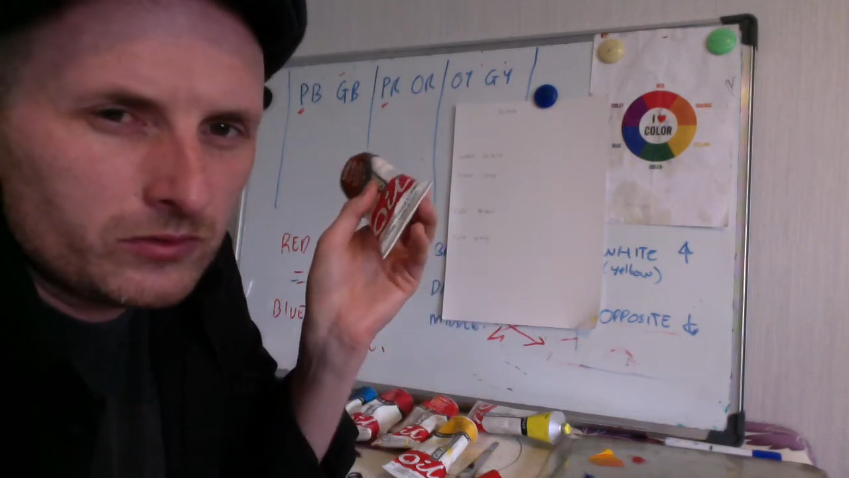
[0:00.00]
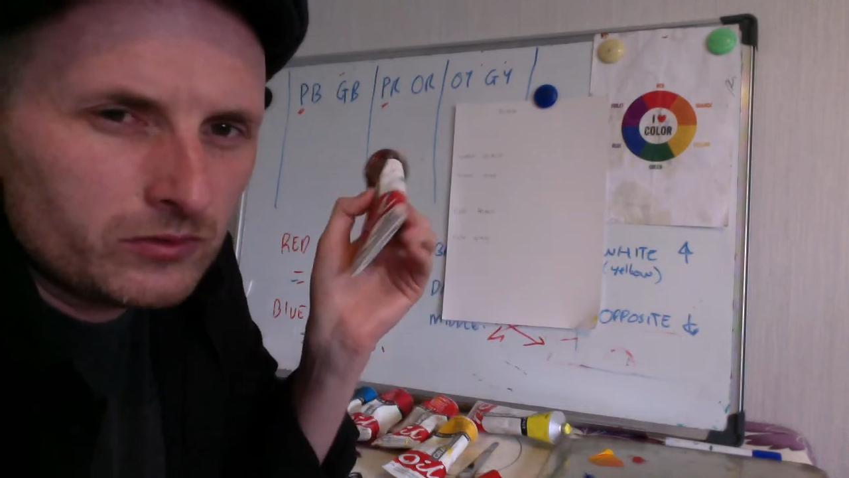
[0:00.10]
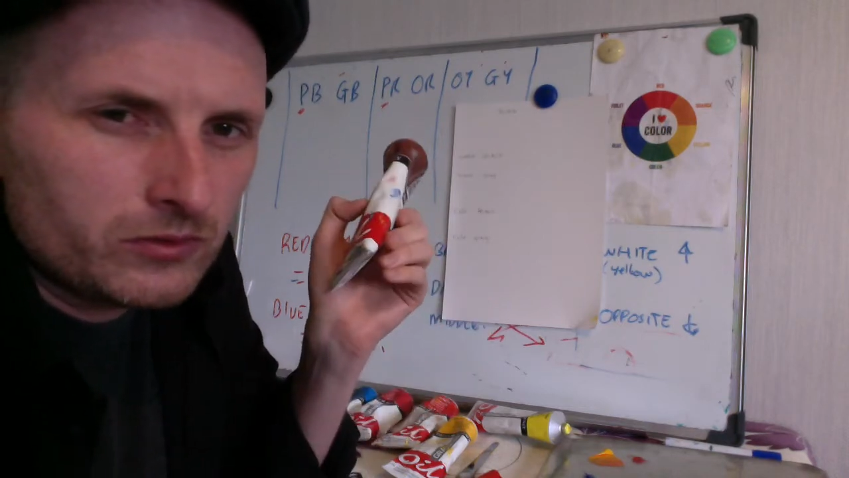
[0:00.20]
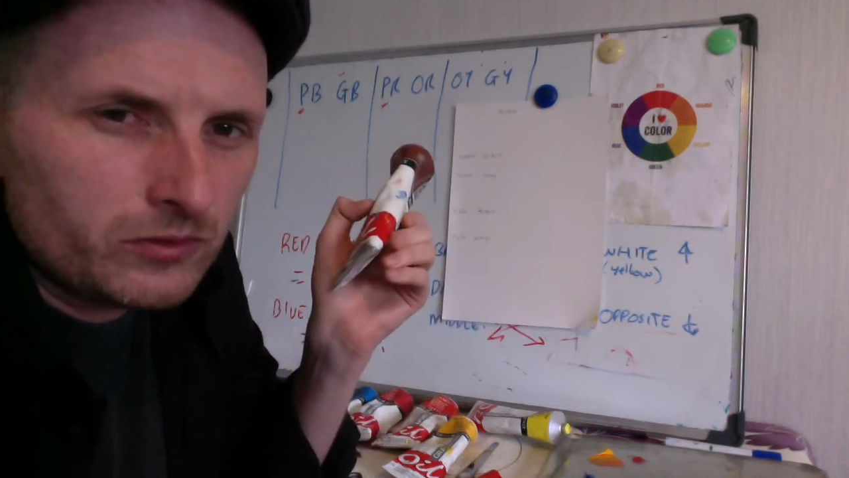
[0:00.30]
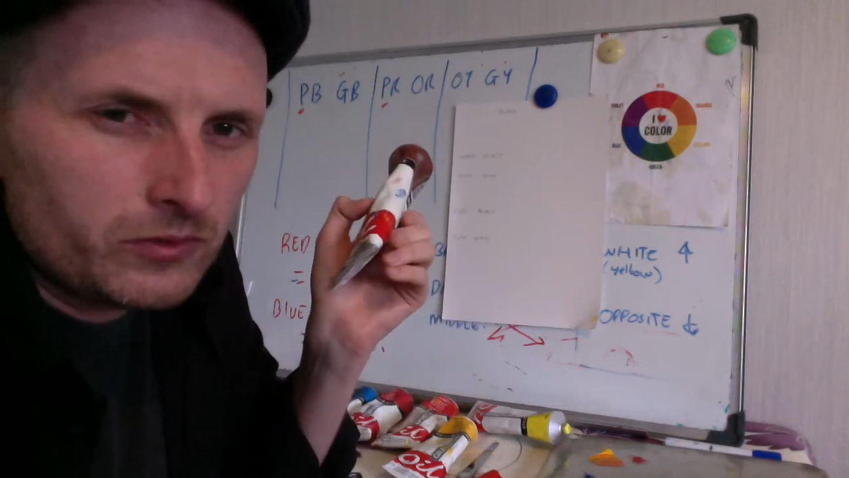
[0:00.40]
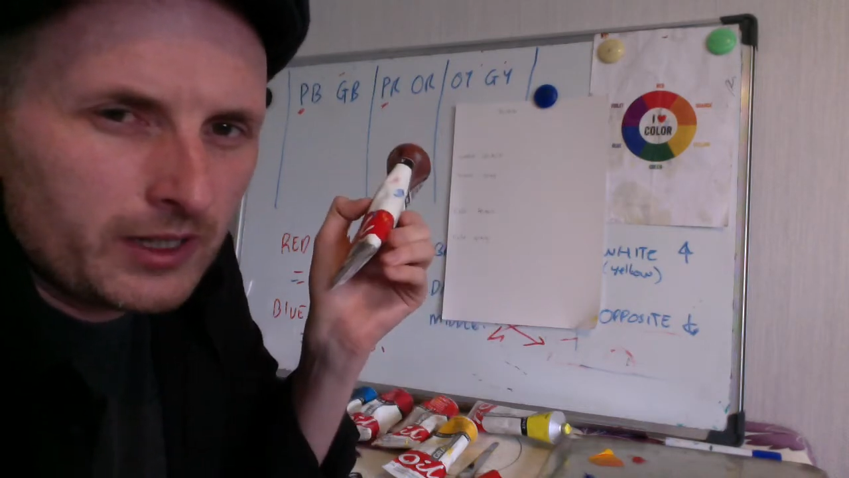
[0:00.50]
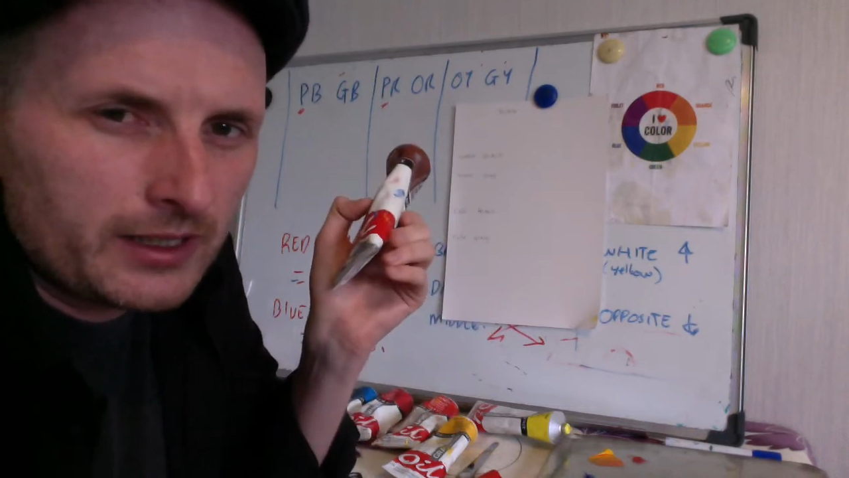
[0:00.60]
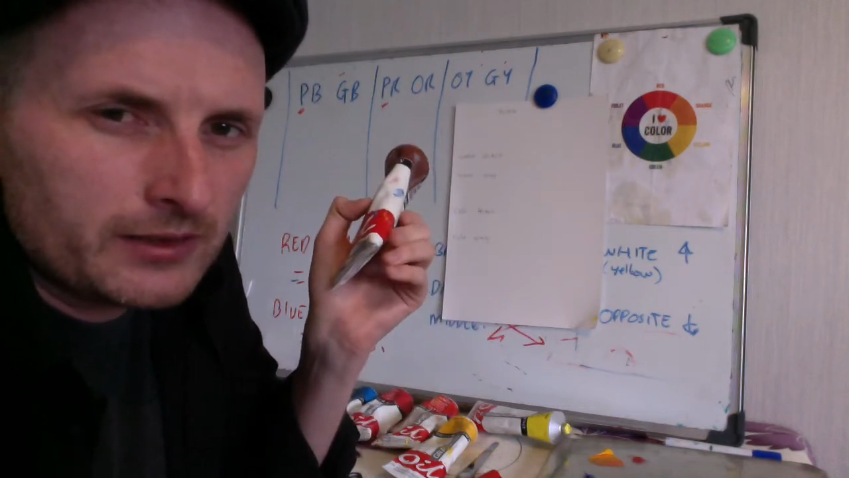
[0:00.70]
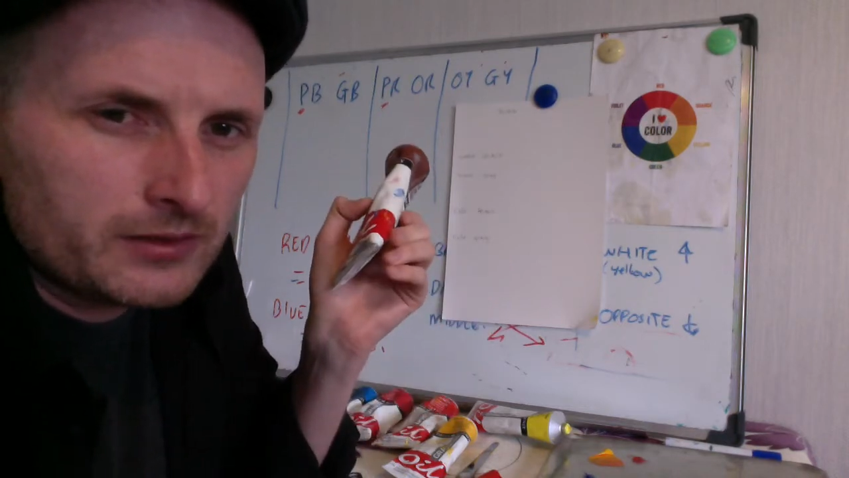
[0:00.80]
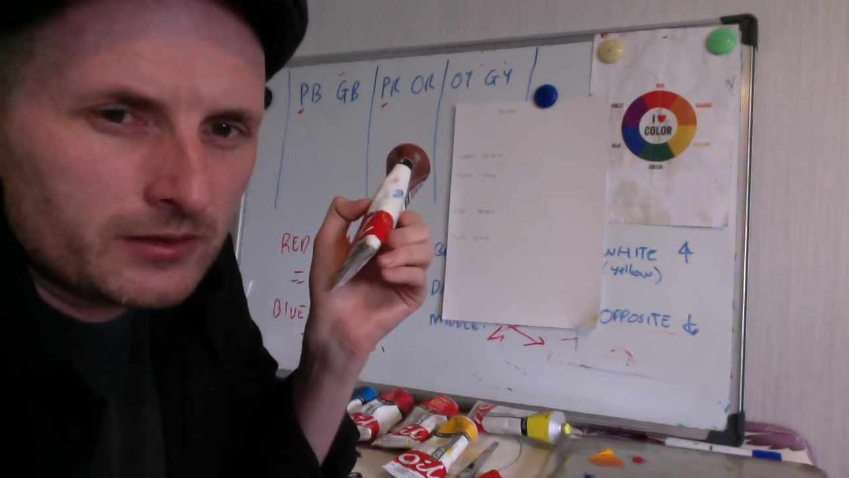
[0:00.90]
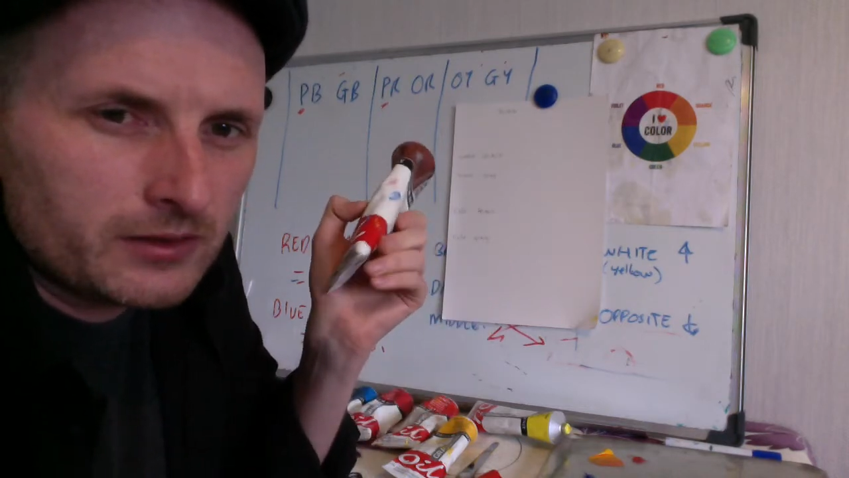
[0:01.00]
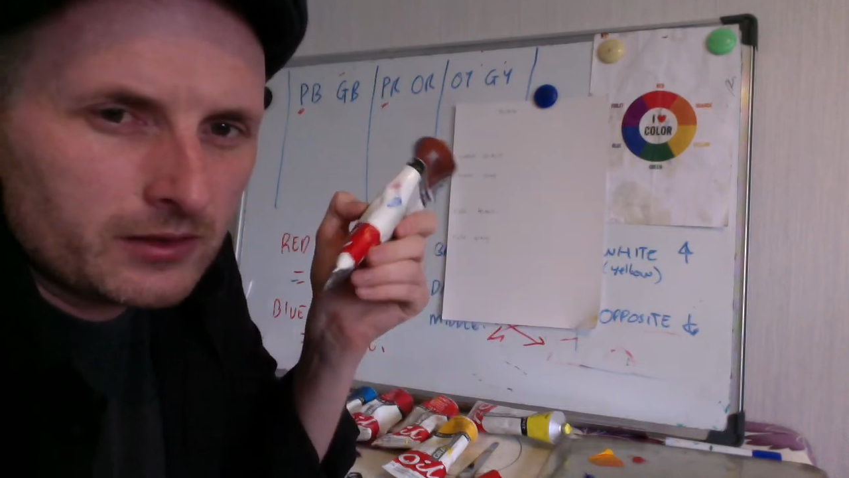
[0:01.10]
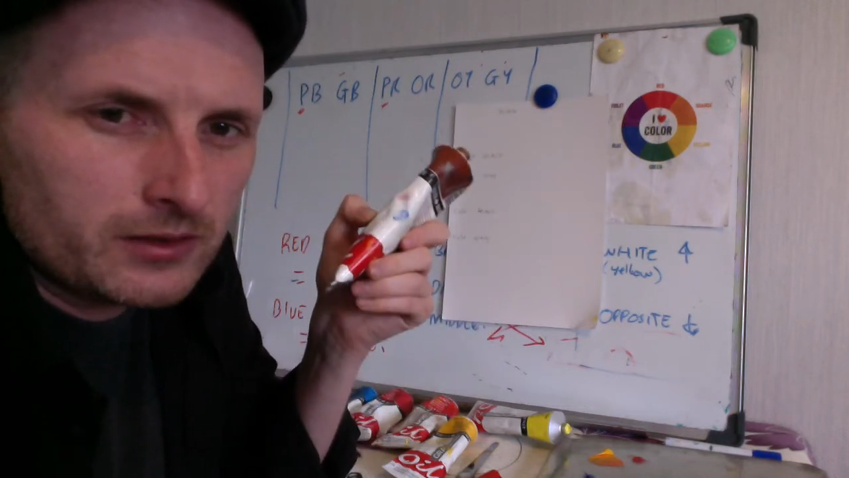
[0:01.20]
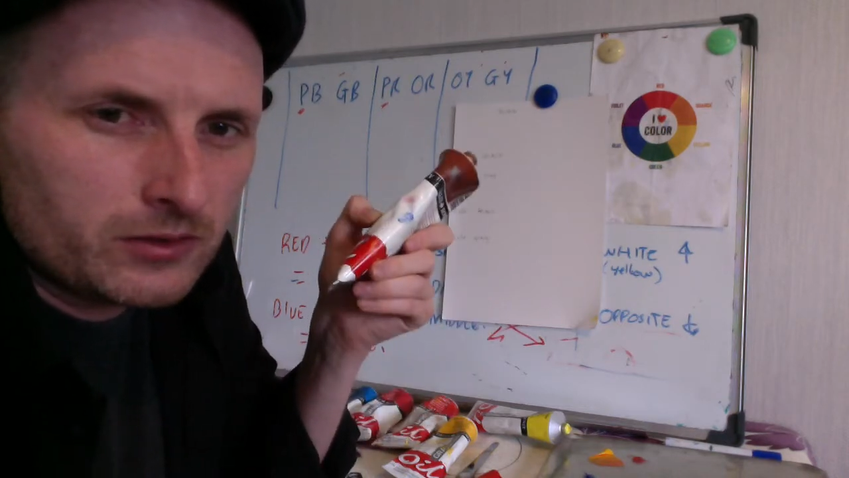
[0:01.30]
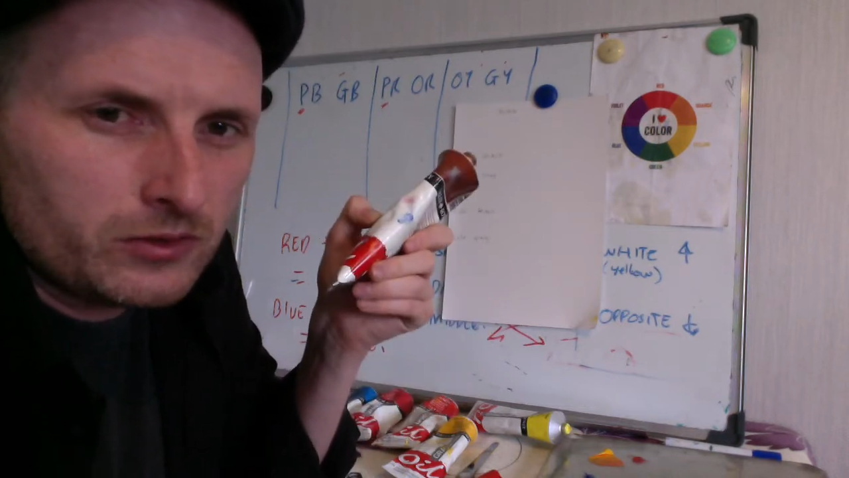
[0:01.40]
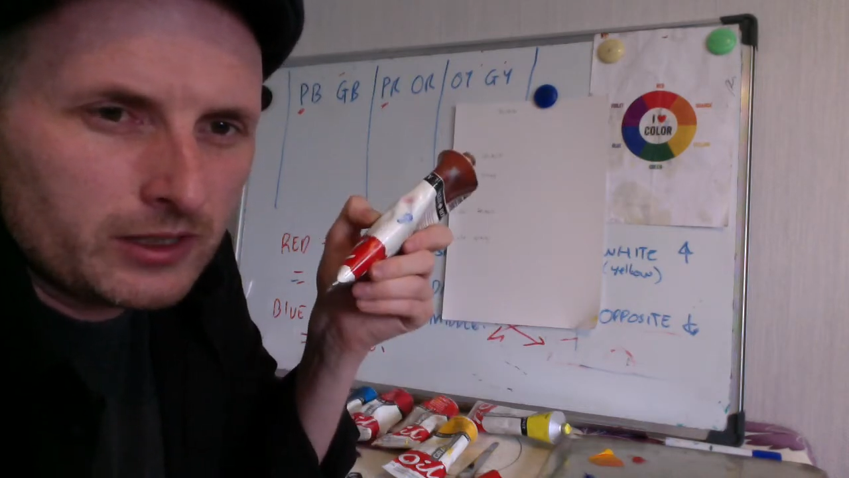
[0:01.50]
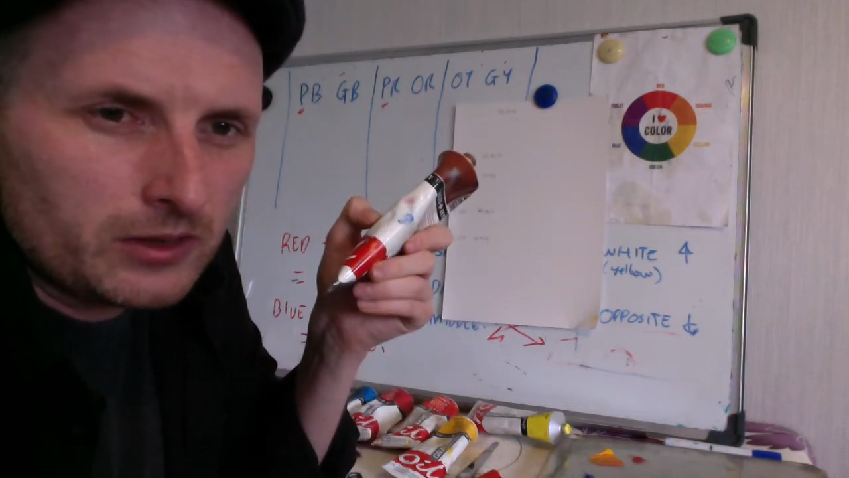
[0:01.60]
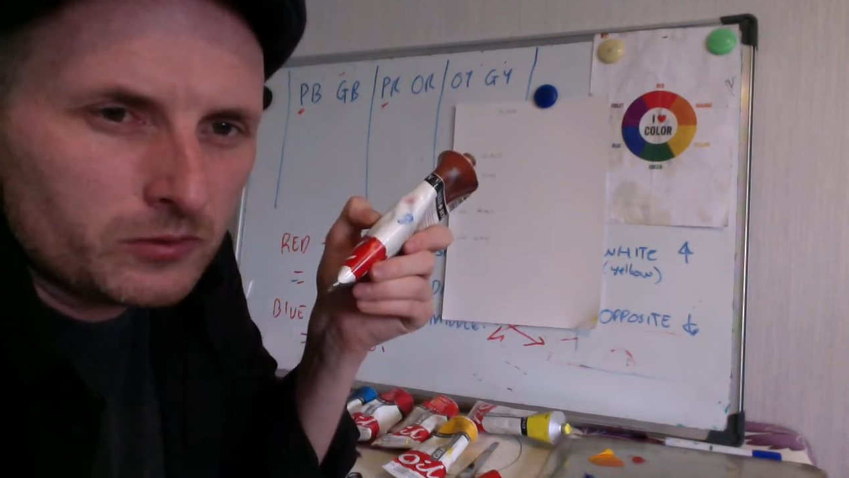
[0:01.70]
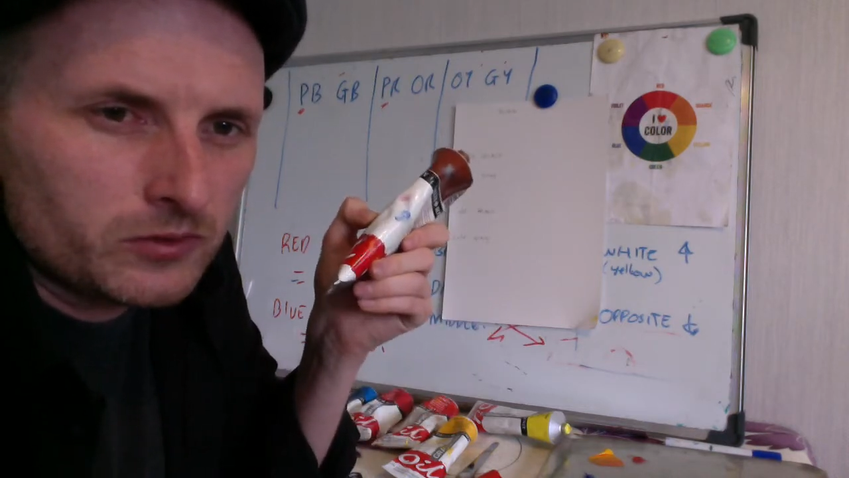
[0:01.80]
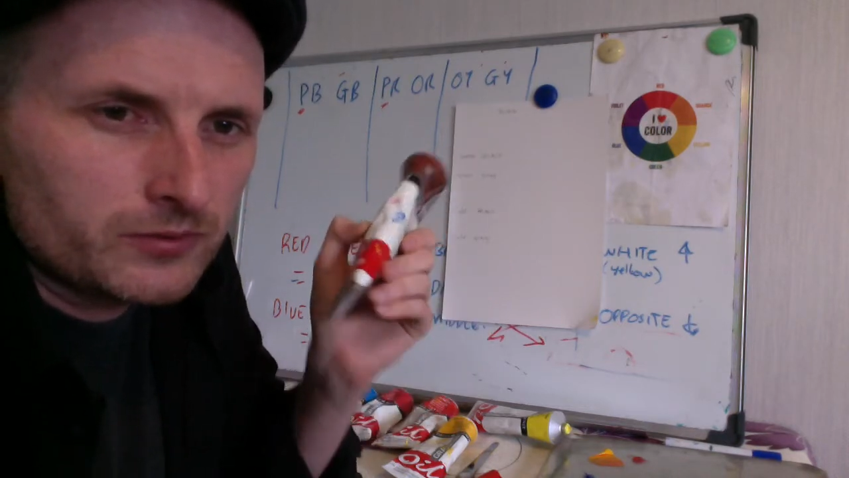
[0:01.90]
two reds and two
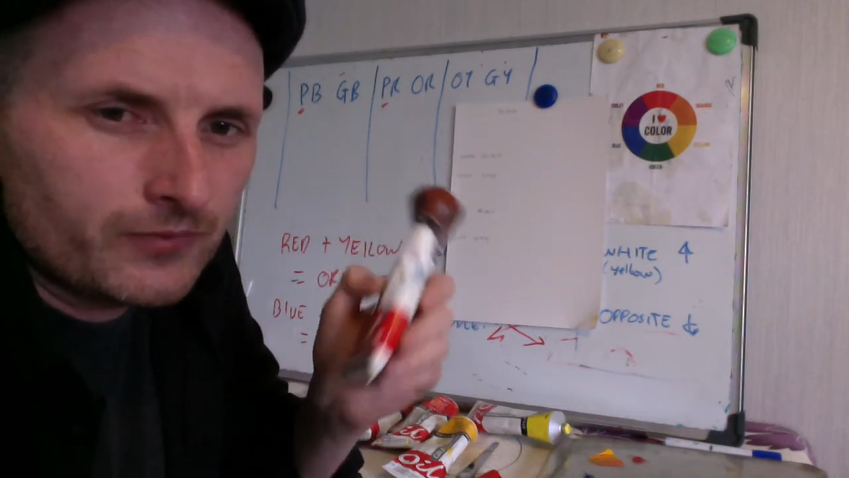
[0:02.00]
yellows.